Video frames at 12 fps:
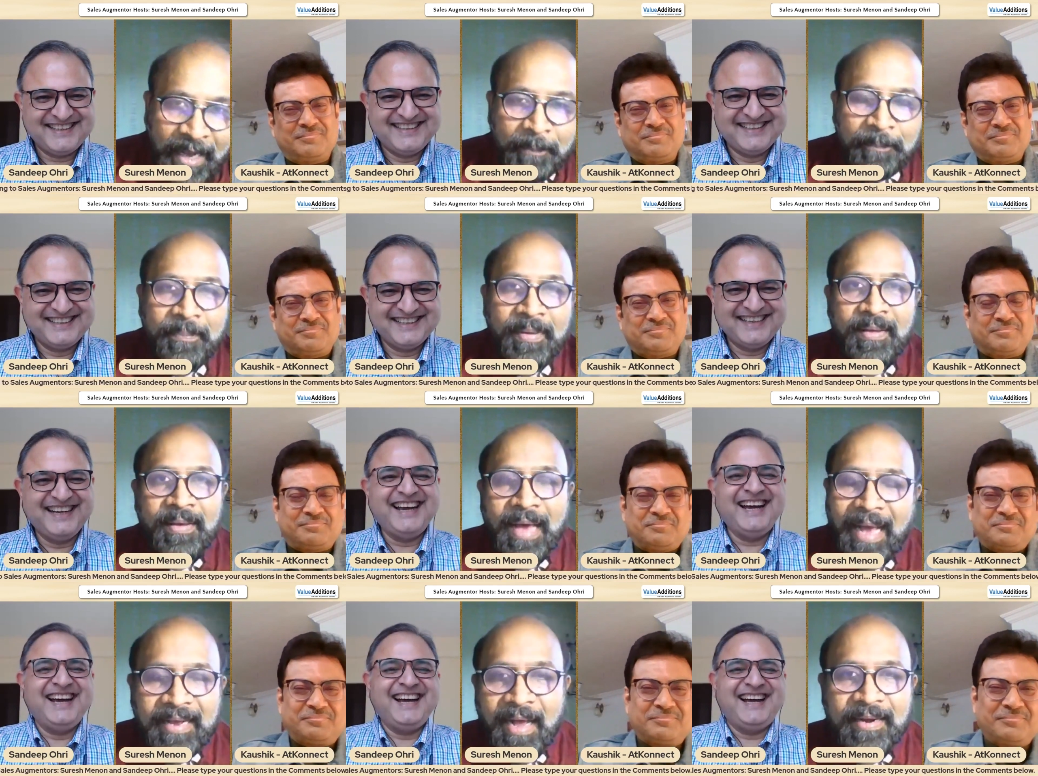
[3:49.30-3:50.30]
Speaker 1: up,
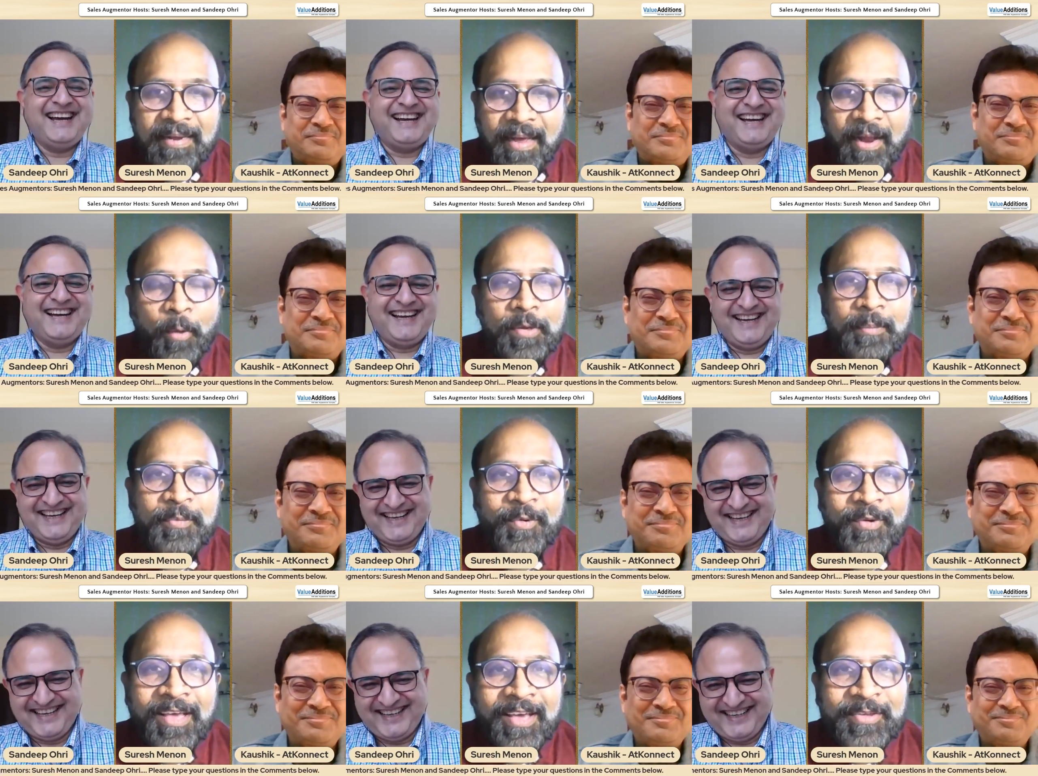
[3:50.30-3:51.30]
haggard. How come you
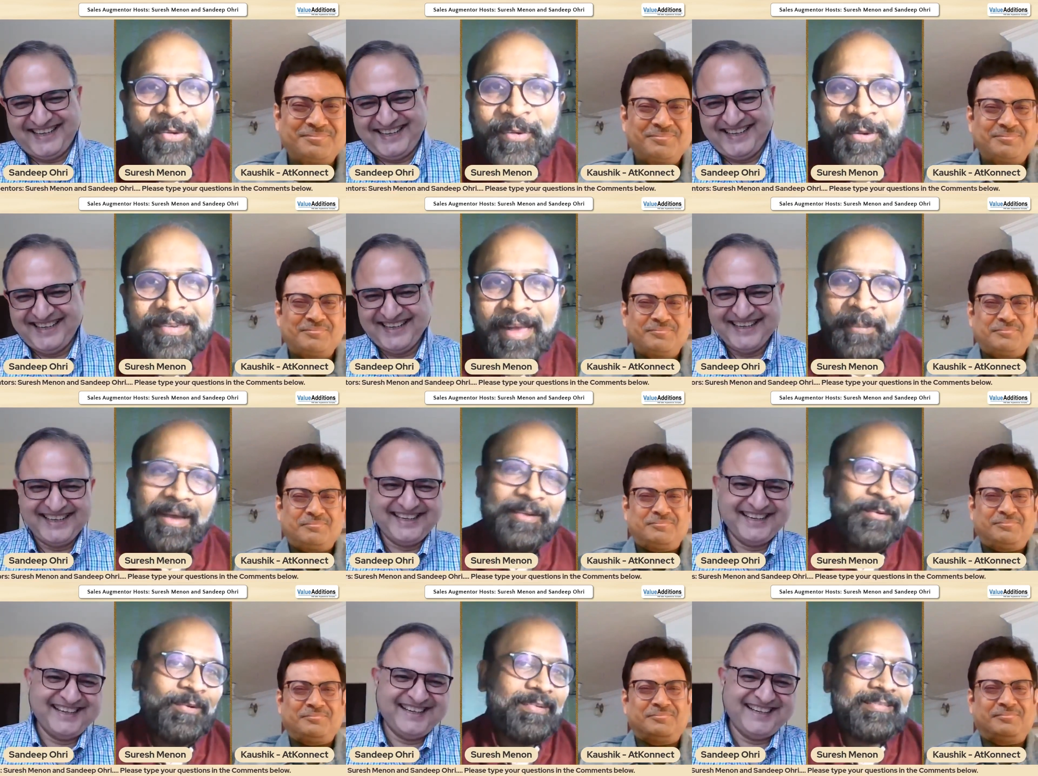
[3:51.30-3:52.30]
look, I, mean, I
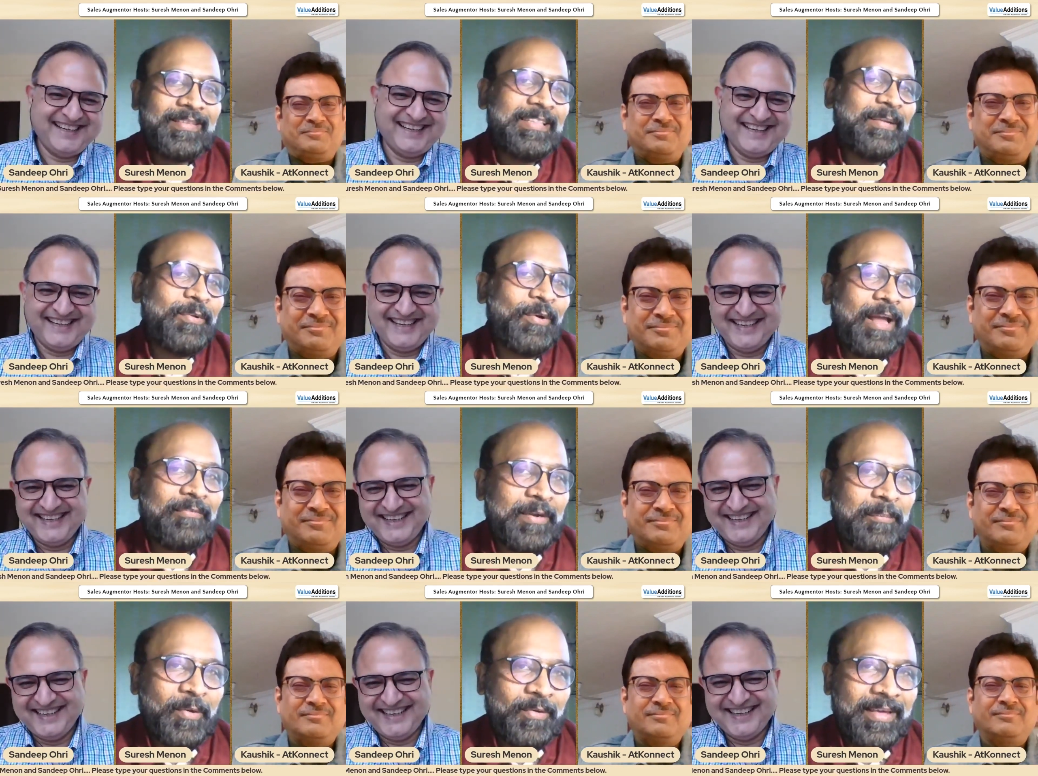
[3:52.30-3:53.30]
don't, Sandeep, you don't laugh at
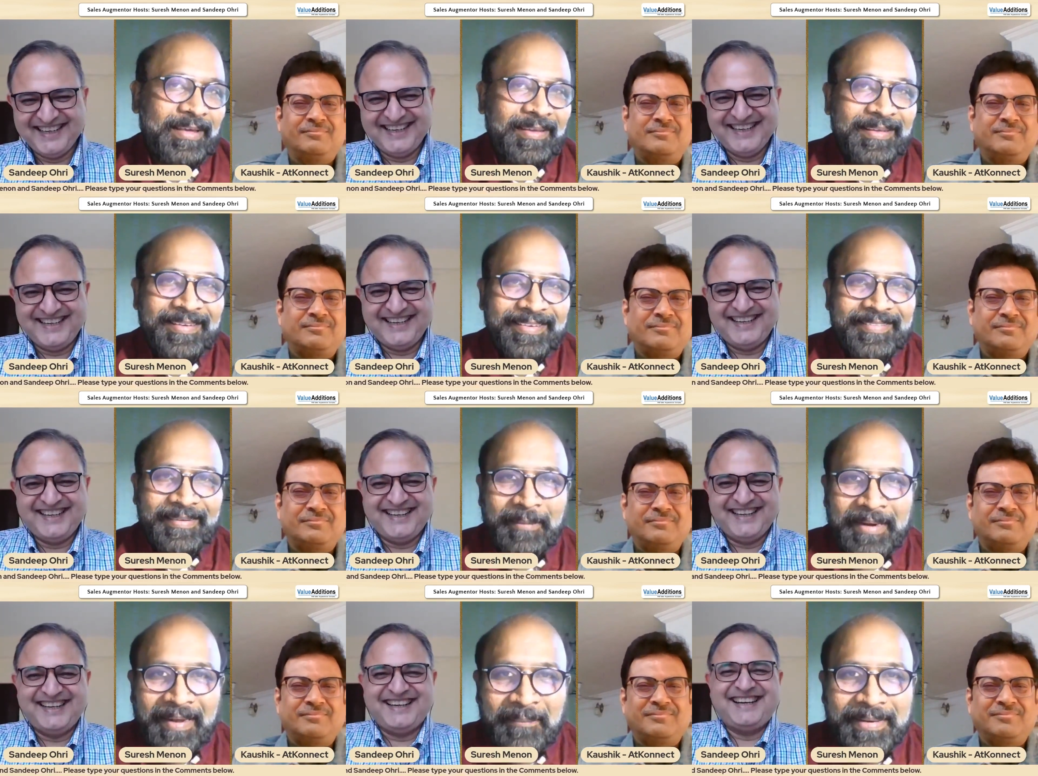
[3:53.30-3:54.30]
me, okay?
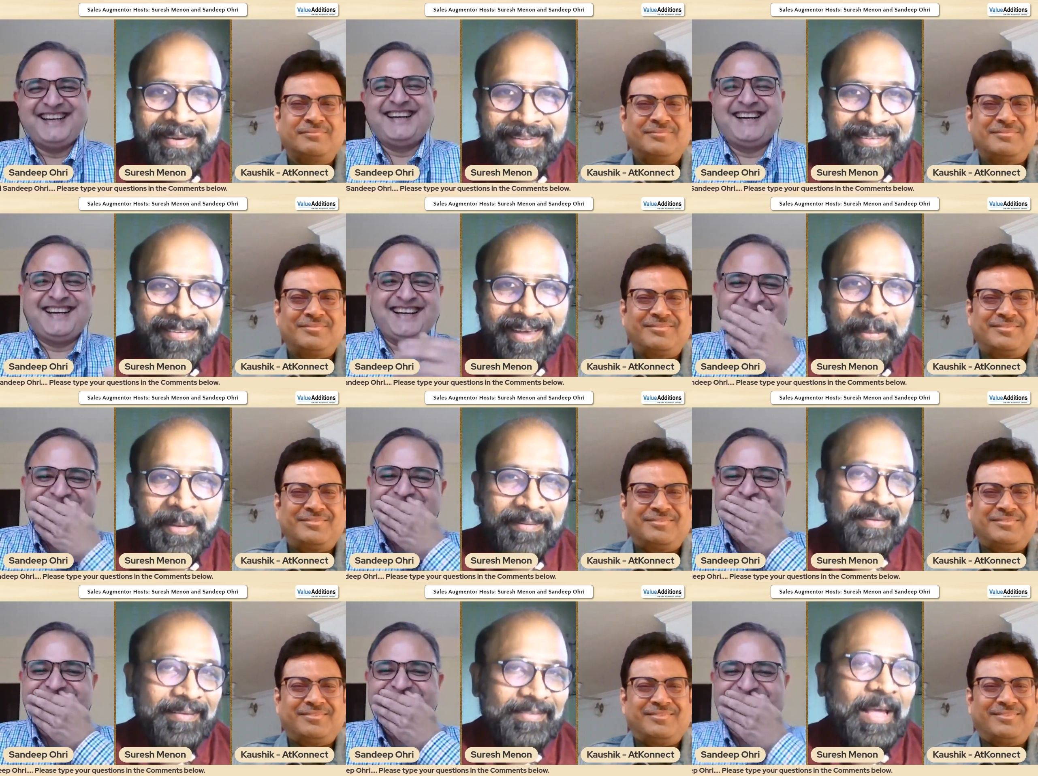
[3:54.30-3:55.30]
When I mean, I
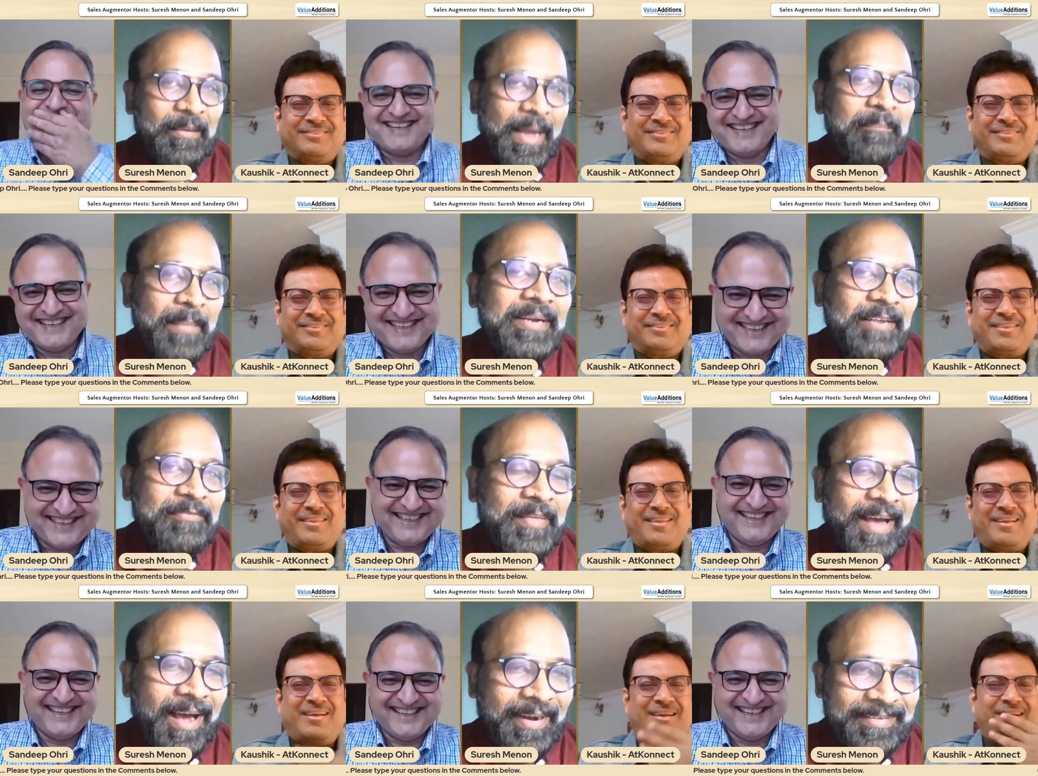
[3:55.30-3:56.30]
mean, yeah, I meant it from
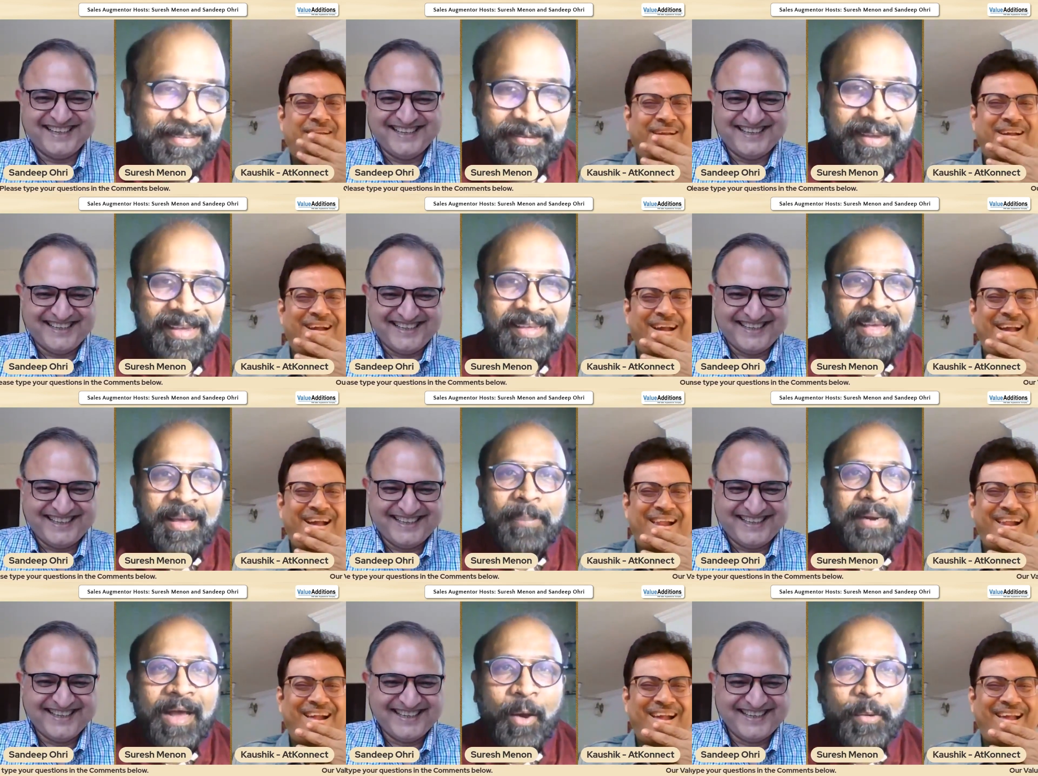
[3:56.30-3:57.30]
the heart, okay?
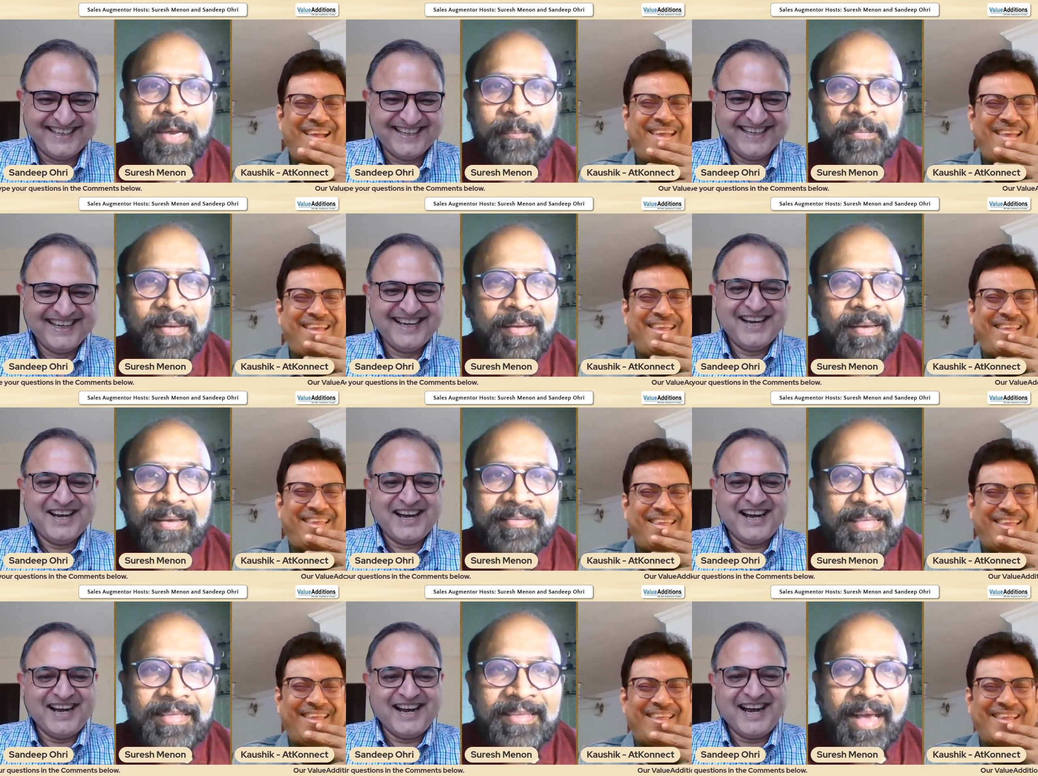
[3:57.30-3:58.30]
But how come
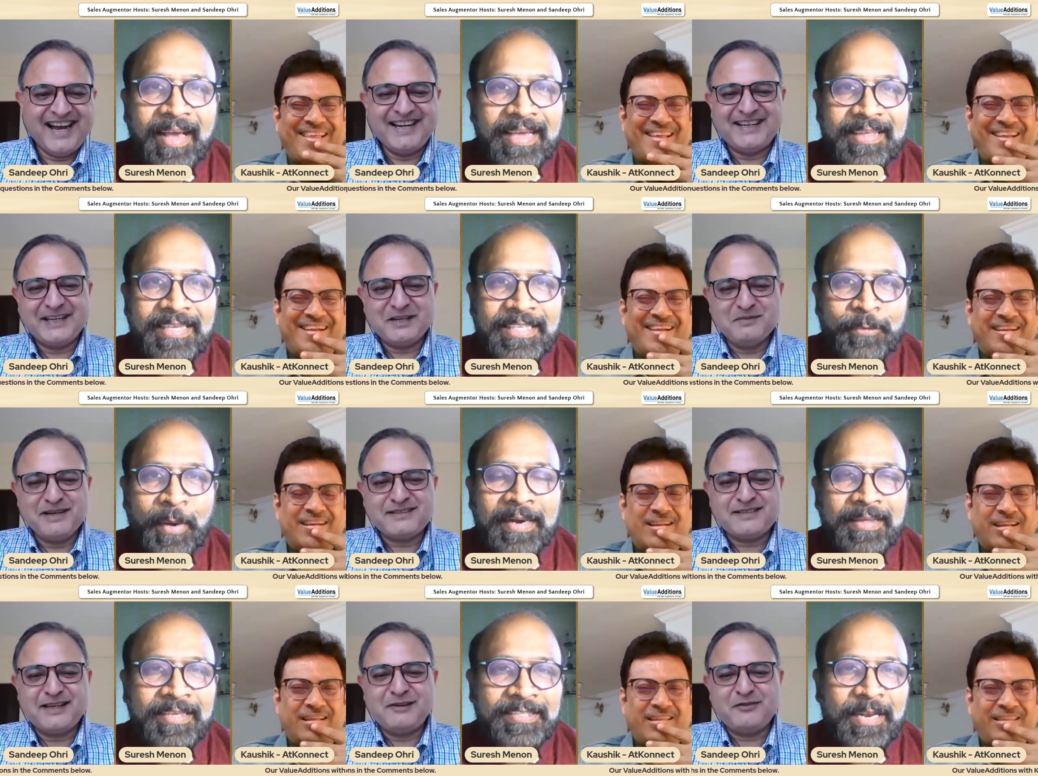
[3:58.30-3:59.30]
this guy? I'll take
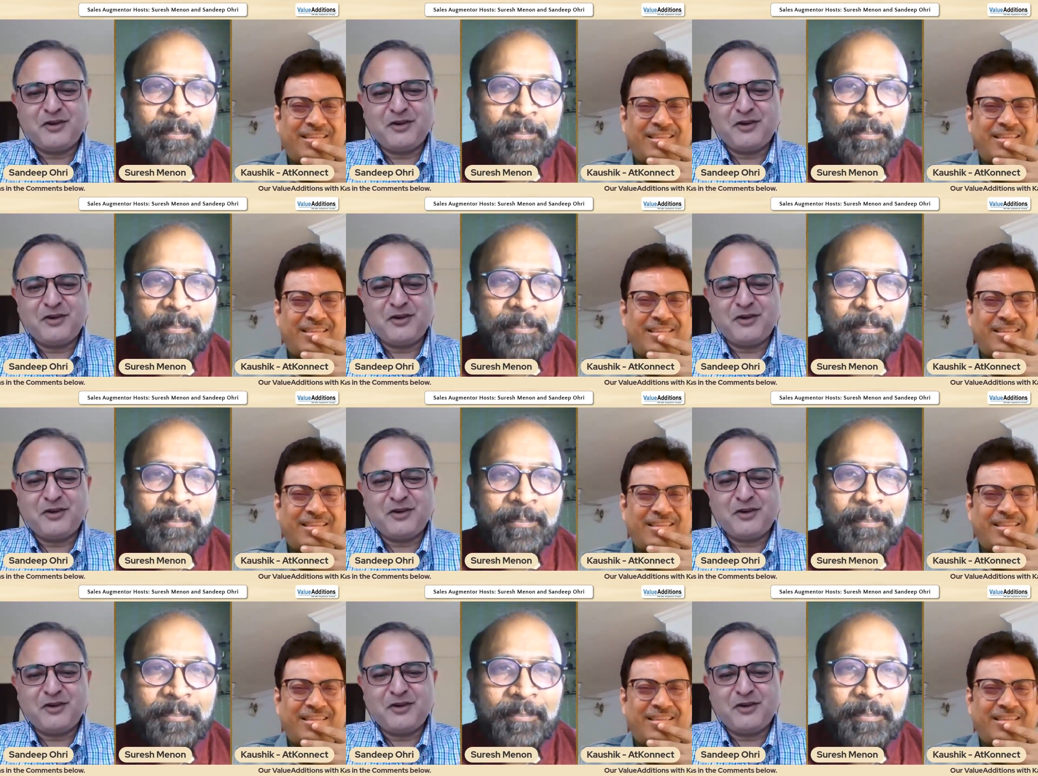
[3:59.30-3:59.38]
myself